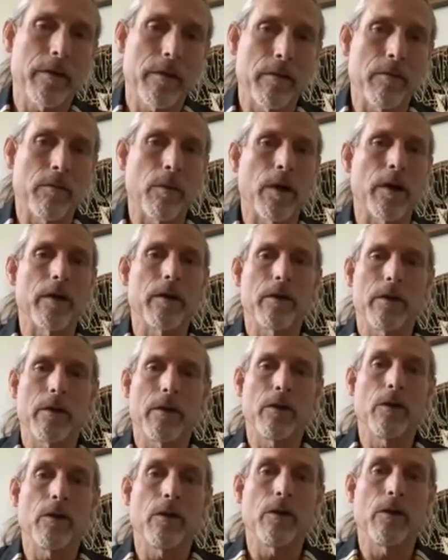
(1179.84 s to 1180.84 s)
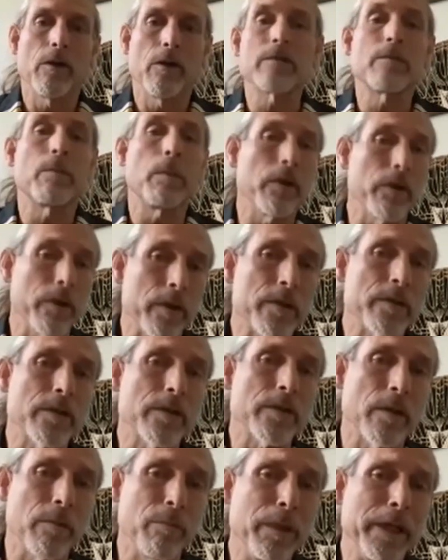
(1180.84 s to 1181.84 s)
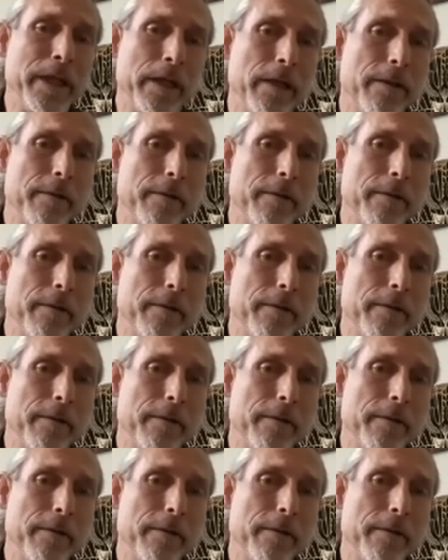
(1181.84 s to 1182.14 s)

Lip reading: of what human experience can be.